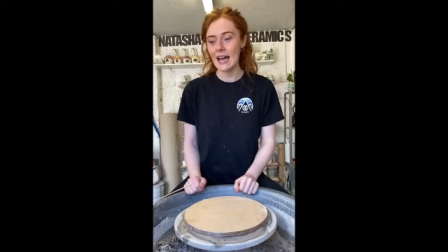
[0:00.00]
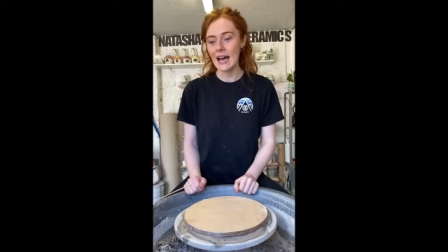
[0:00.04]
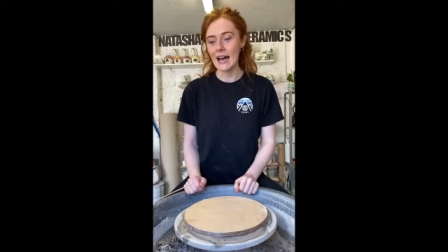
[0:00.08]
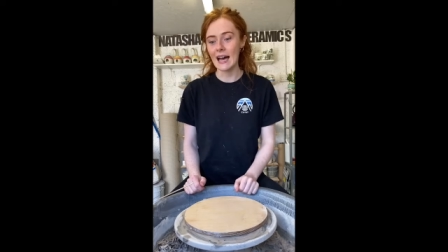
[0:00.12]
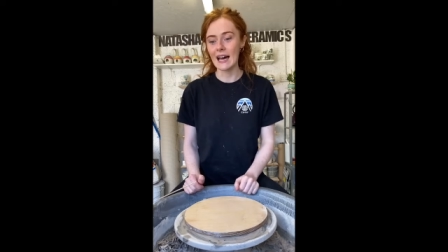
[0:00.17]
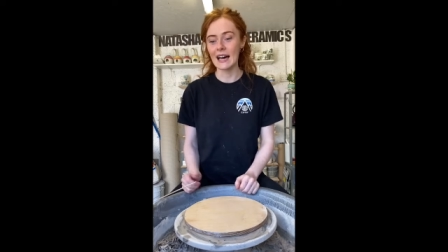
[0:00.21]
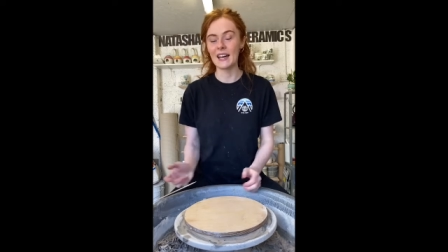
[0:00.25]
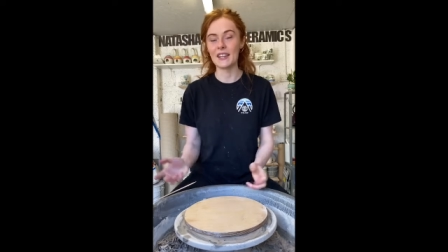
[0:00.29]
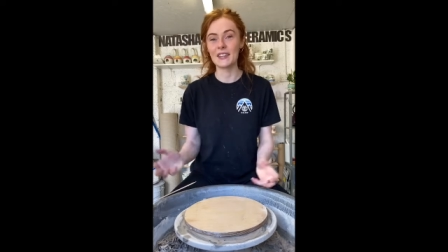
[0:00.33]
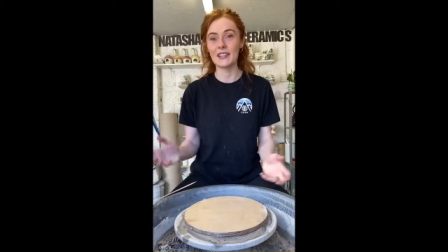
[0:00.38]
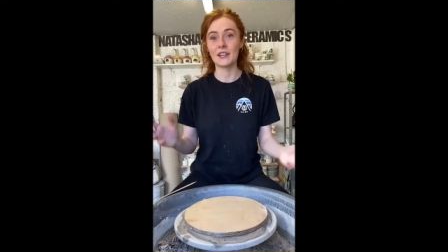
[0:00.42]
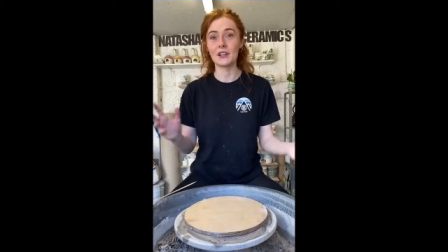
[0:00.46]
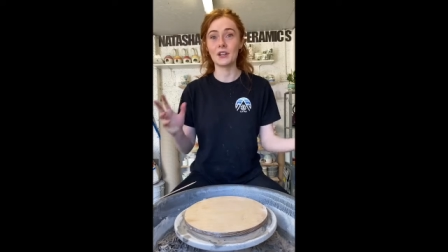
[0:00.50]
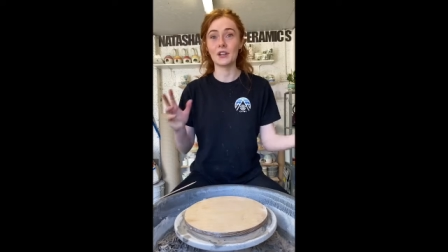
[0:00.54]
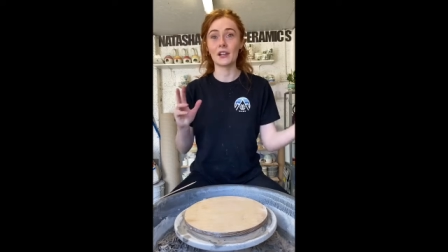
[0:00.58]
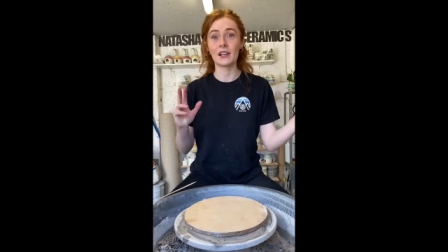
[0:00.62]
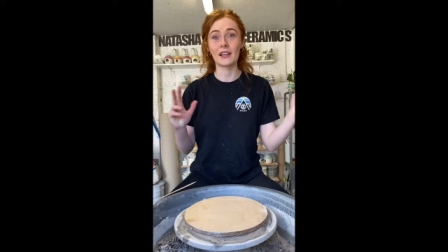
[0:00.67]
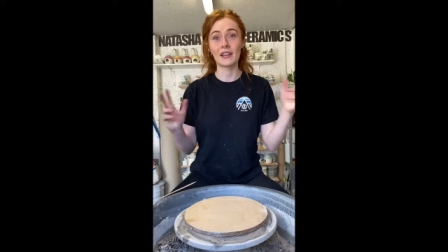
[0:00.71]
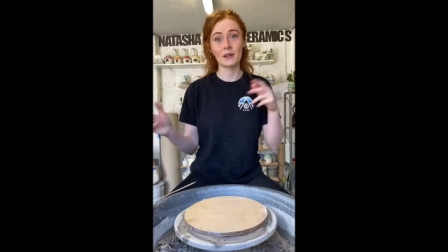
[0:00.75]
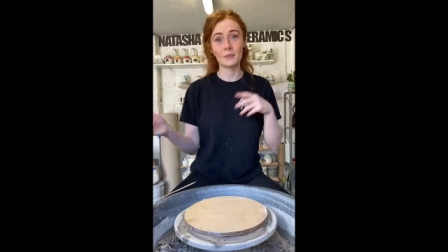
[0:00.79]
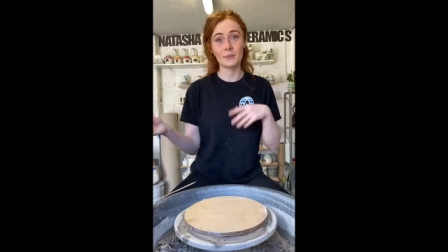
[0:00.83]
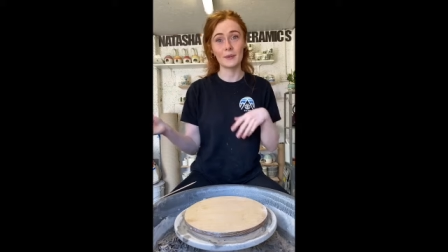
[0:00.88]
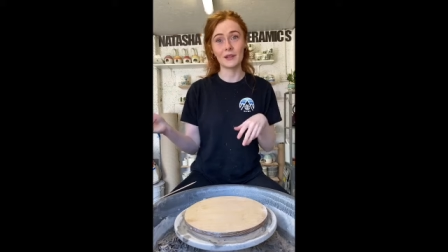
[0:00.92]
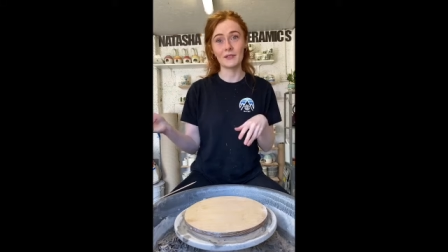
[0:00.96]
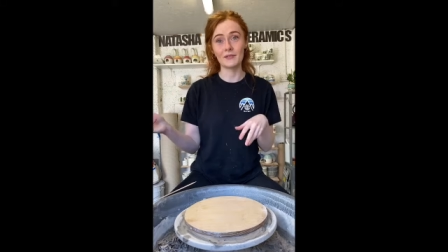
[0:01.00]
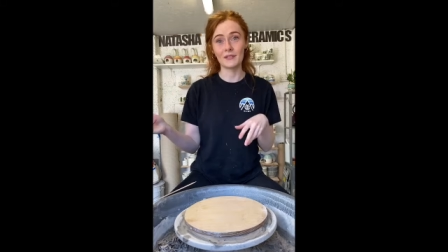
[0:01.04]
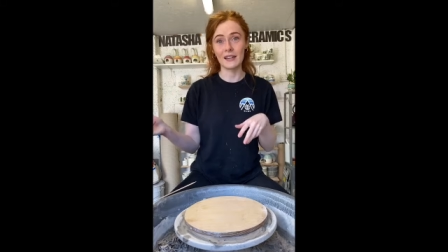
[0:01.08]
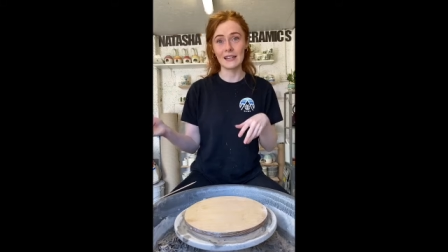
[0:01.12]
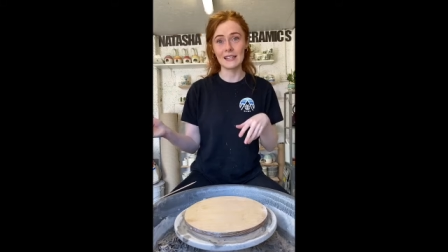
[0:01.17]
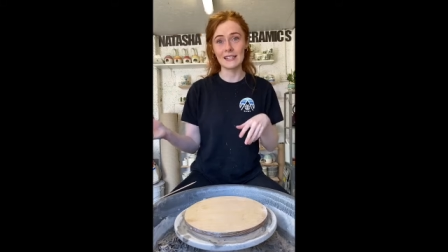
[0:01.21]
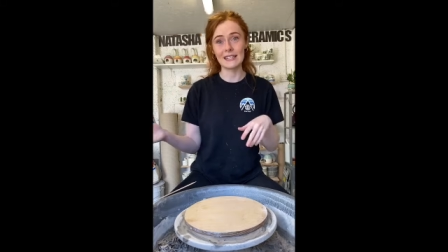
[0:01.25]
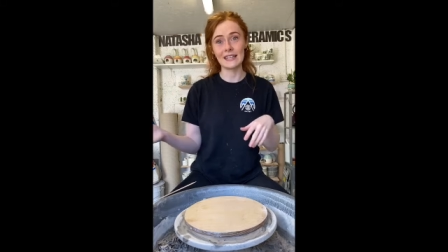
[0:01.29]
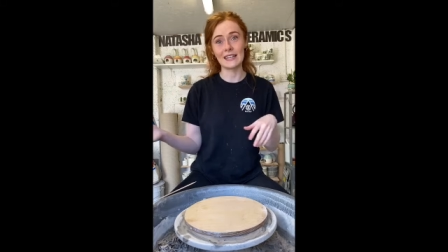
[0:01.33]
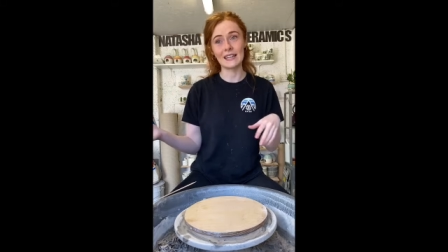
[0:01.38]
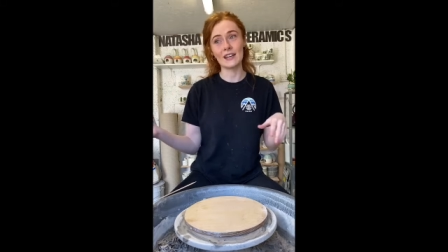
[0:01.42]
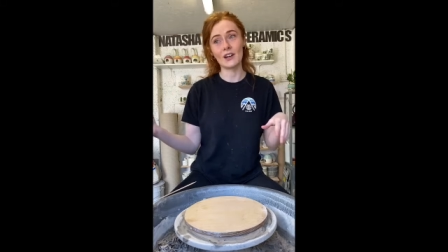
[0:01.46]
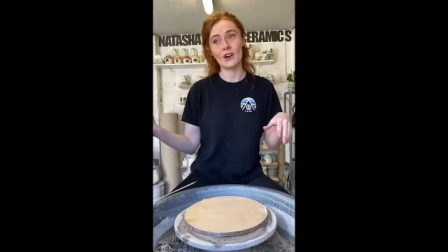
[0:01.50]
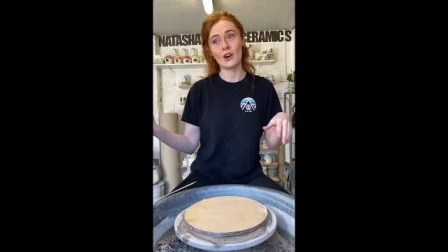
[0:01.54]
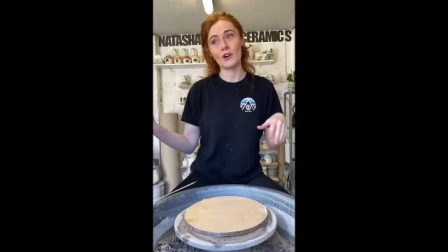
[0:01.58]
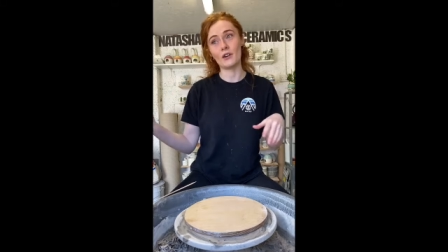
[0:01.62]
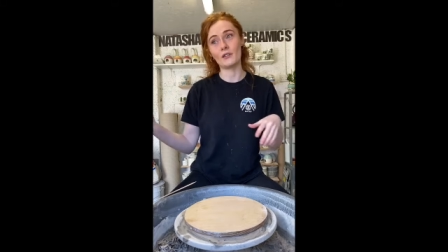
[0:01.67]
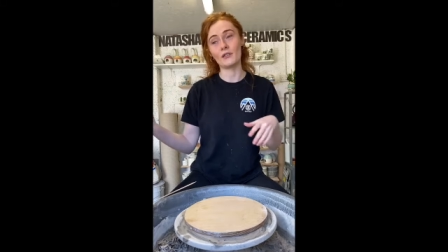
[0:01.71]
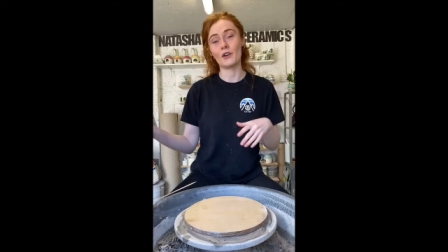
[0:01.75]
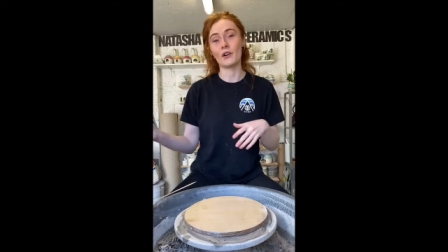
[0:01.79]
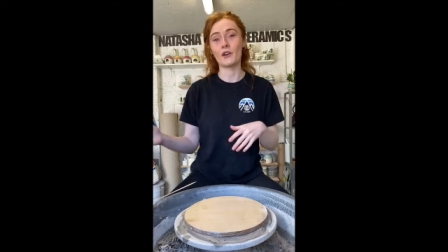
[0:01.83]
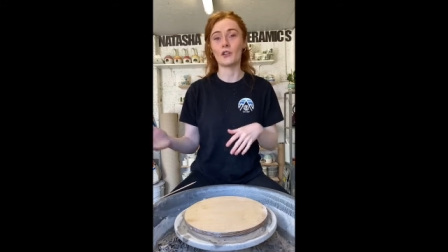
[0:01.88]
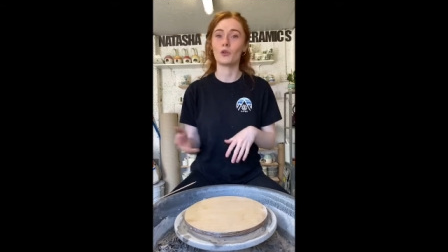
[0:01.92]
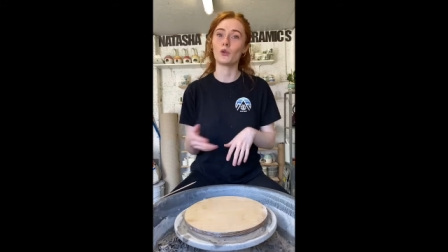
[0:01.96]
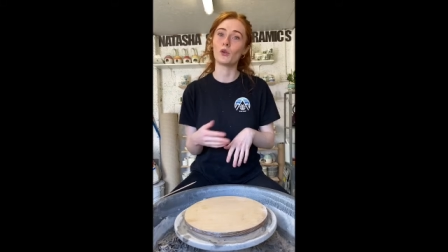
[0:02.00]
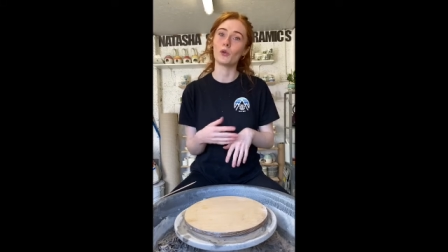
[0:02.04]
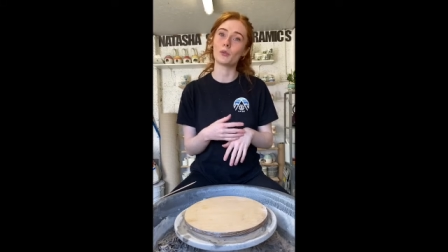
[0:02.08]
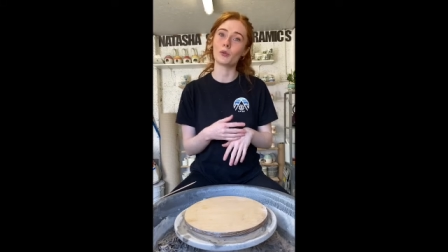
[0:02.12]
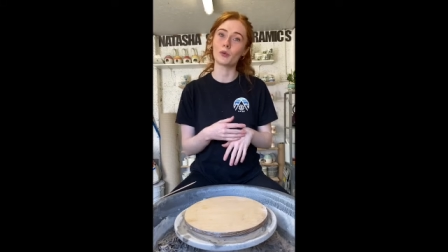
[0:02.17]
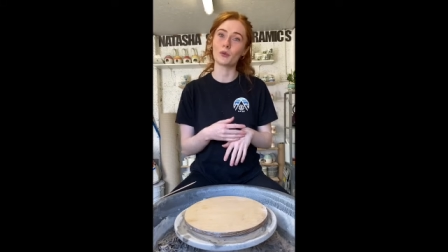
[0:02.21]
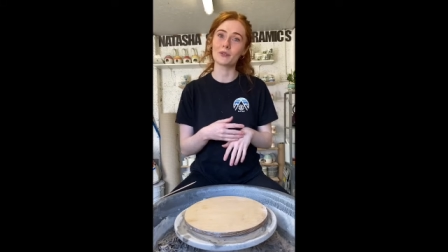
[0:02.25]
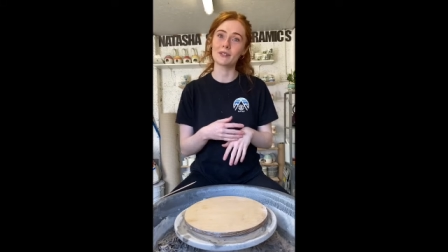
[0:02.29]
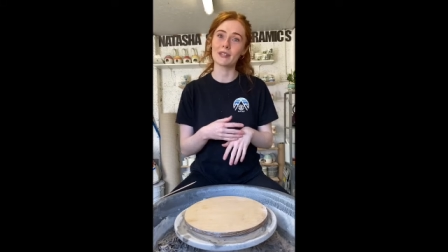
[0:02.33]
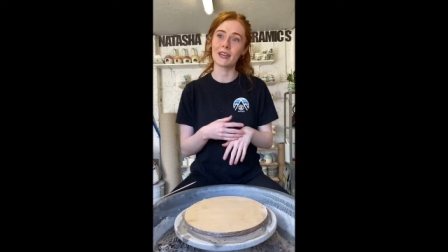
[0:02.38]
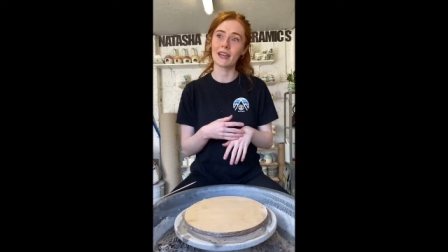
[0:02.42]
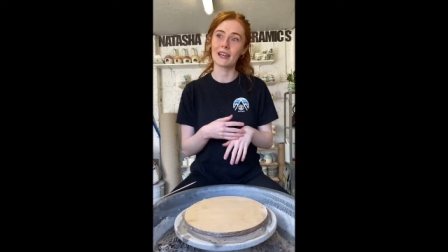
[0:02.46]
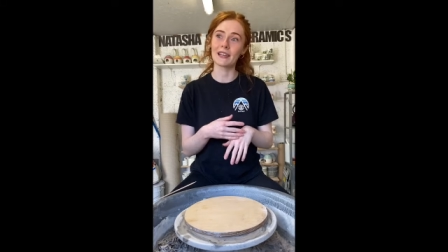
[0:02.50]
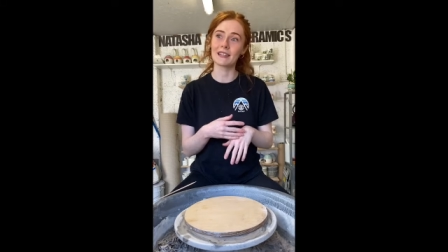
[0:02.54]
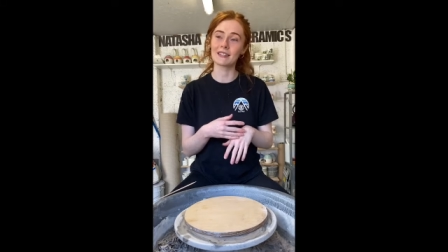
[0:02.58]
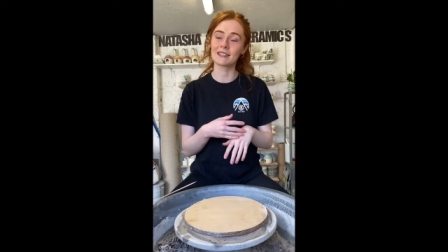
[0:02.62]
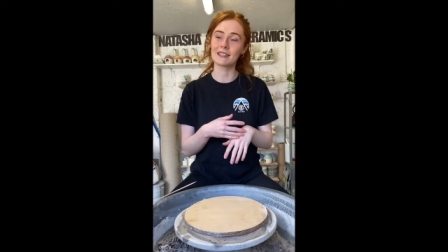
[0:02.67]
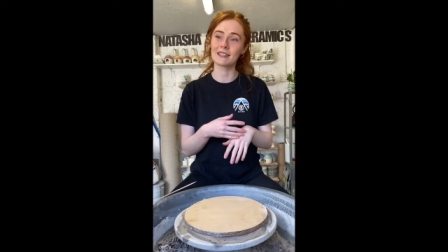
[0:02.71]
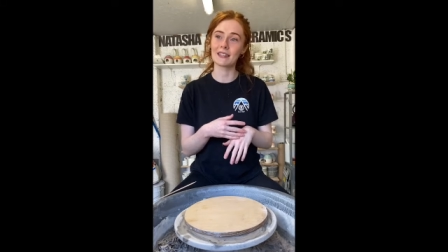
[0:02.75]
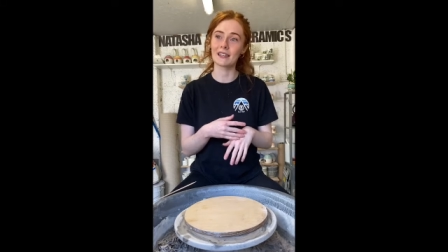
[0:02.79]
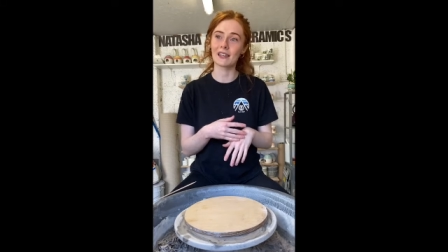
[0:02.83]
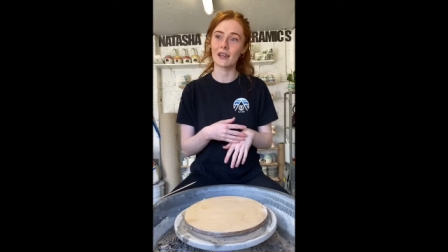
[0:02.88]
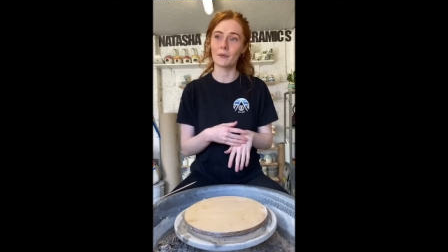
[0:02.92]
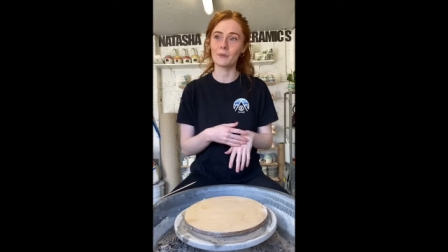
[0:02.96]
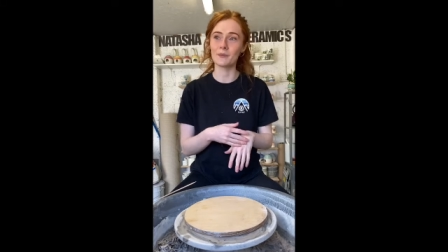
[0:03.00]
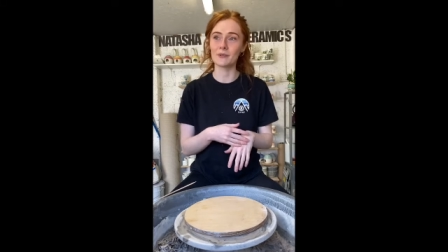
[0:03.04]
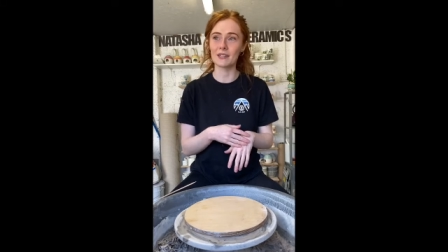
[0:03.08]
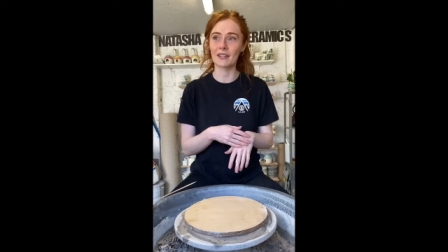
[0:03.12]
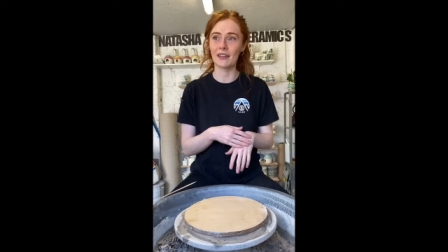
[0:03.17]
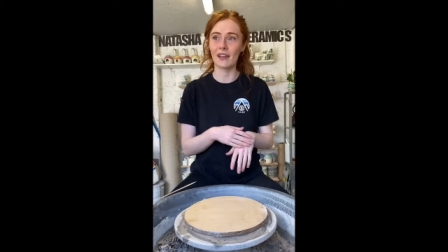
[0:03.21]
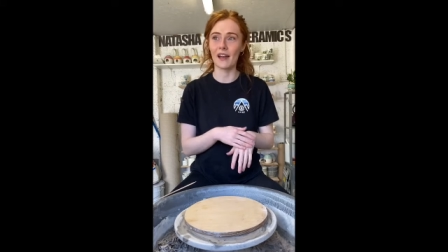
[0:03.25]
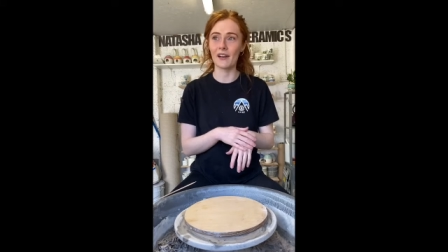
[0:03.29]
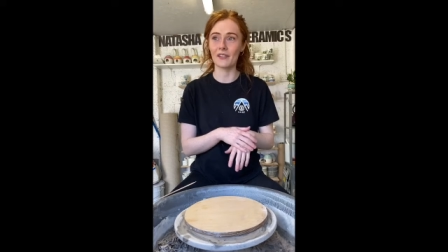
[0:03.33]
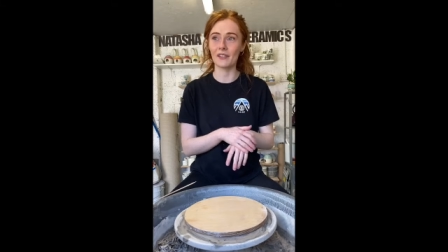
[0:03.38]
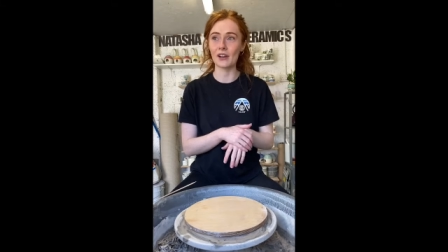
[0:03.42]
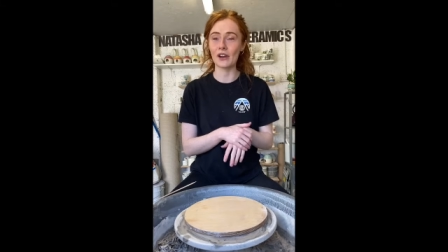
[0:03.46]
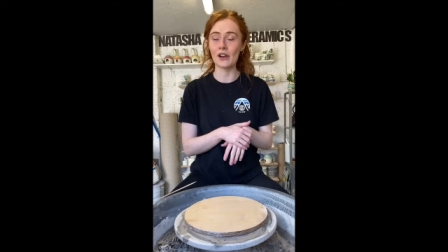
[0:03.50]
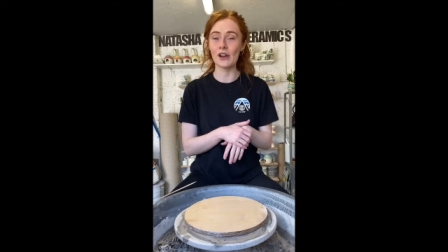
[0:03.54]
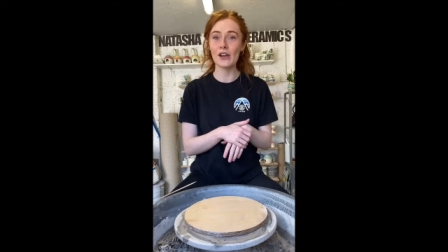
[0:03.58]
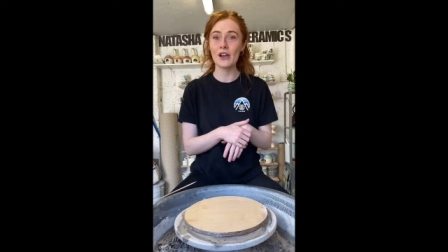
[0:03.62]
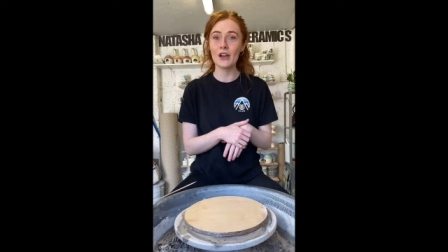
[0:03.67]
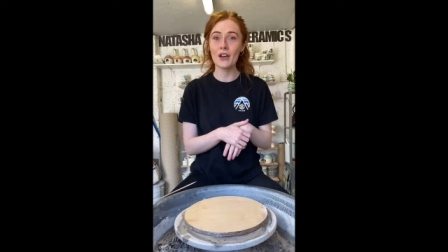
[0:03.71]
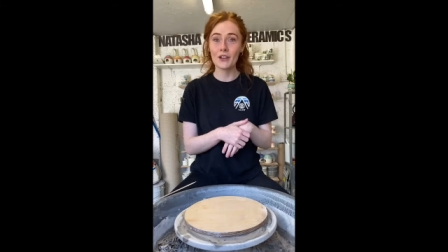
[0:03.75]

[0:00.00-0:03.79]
and then you'll get a bit of an idea of how the whole process comes together.